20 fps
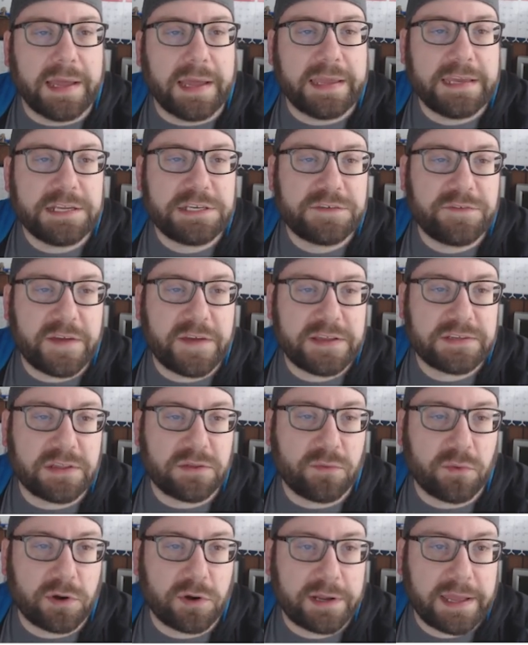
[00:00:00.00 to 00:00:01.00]
Each phase of
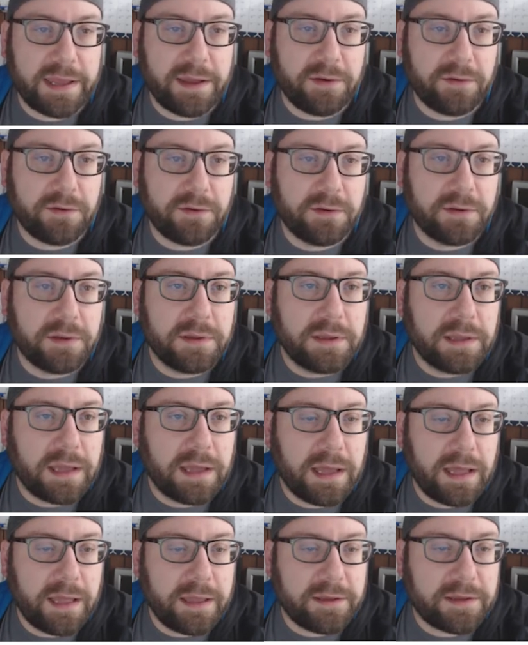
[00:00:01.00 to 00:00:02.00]
the workout,
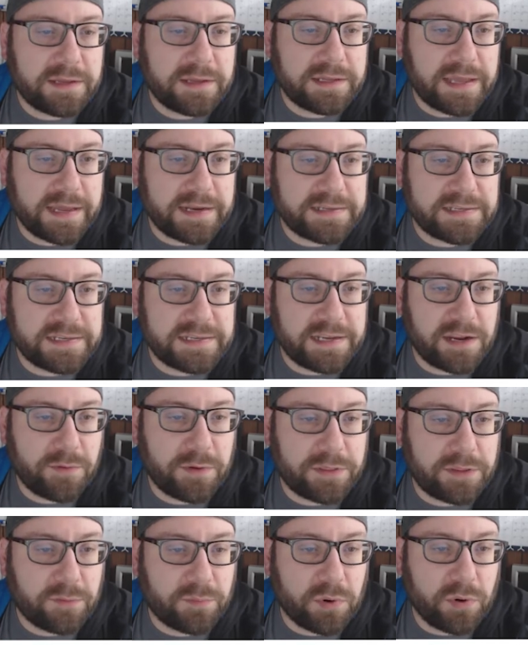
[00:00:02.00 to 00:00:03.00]
you can kind of see here
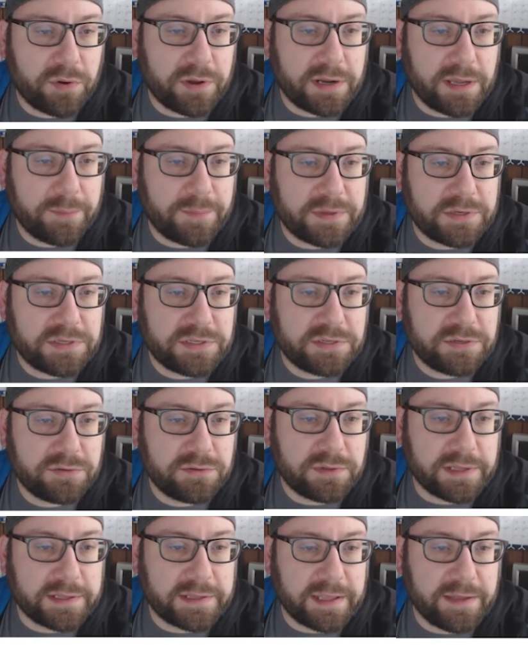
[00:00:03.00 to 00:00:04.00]
what they're broken up
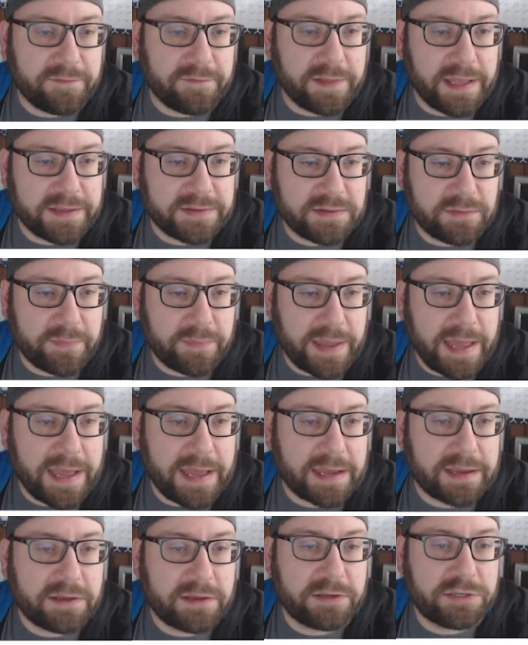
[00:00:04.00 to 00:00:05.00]
into. Like they have legs and
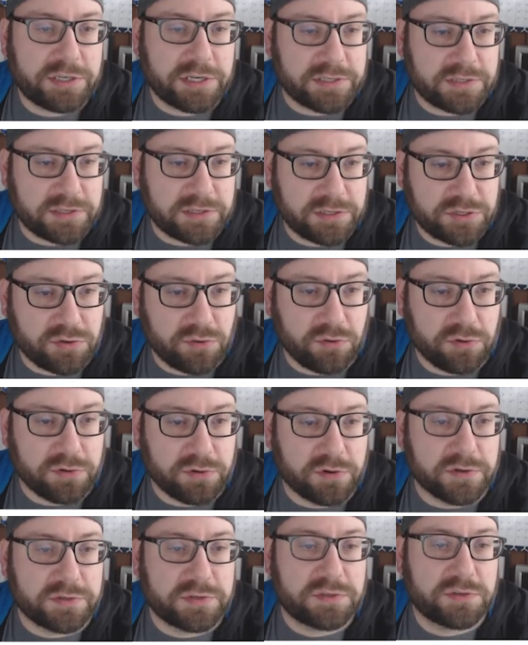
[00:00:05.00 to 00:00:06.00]
back, chest and
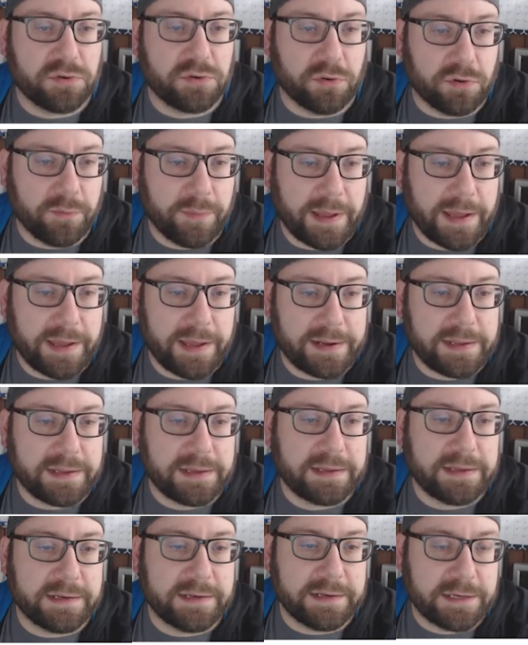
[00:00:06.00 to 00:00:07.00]
shoulders, total
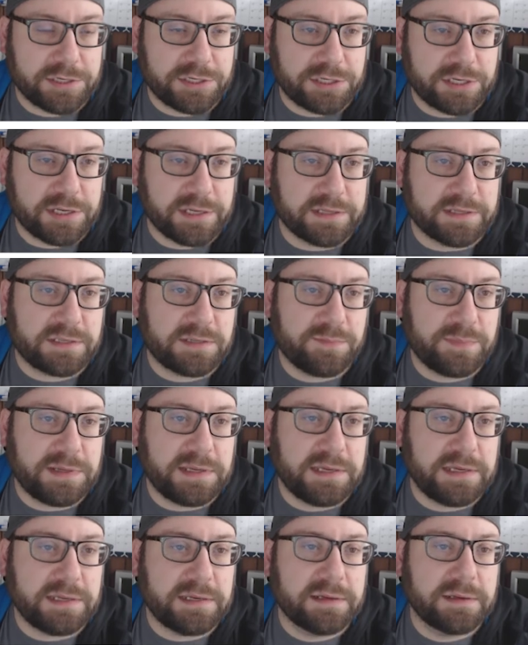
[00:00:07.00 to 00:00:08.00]
body, conditioning, and
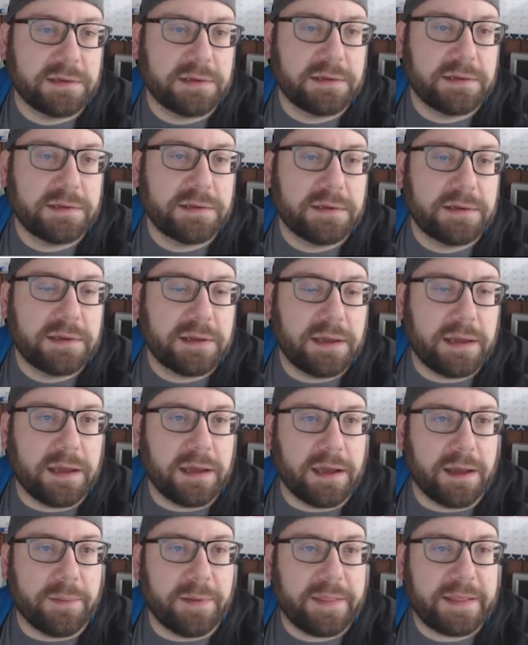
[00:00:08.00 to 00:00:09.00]
speed.
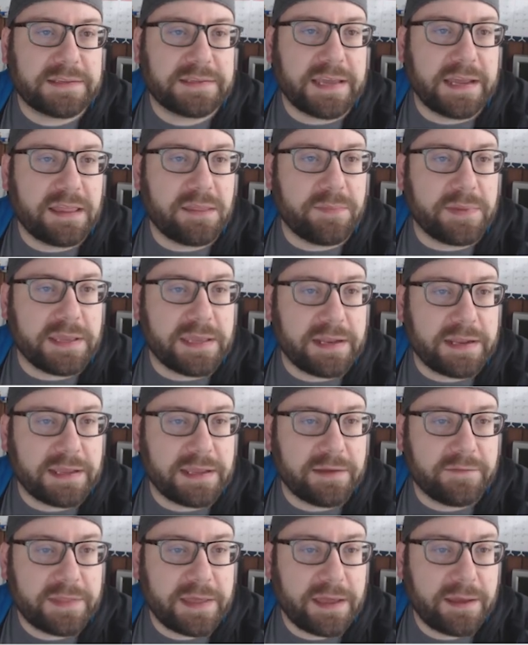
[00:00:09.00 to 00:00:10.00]
And that's kind of the
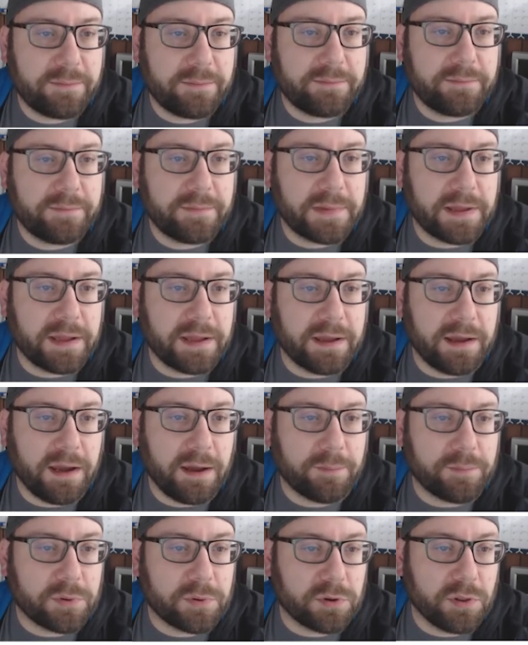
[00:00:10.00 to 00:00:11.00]
beginning of them.
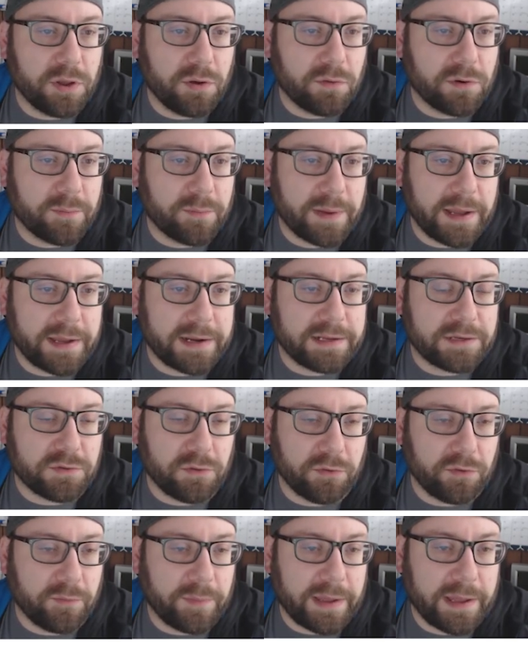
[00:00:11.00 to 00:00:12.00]
Upper, lower body,
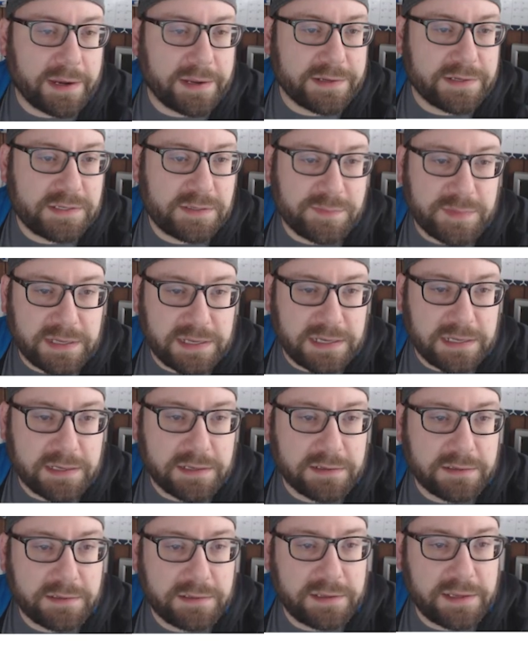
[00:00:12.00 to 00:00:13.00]
total body,
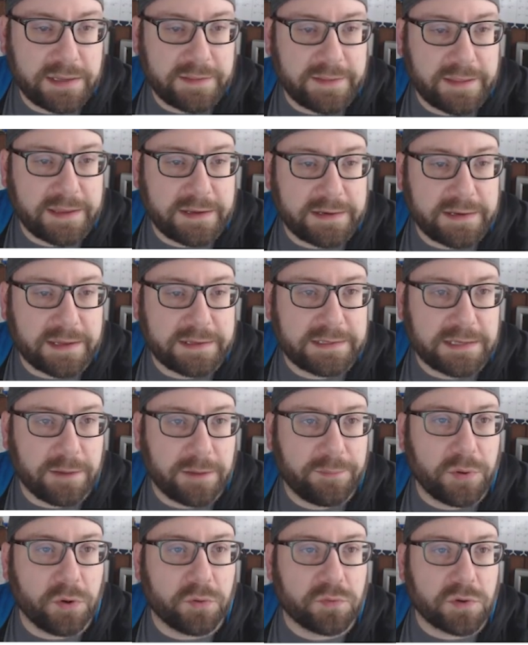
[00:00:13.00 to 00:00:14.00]
speed, and then a
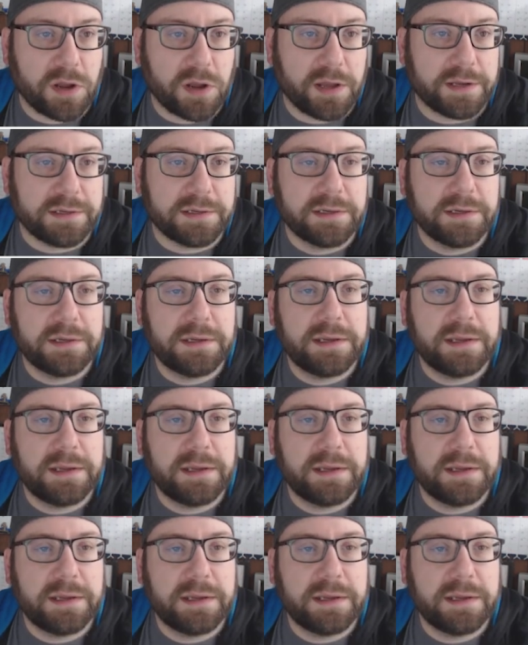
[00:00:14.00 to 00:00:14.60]
tempo run.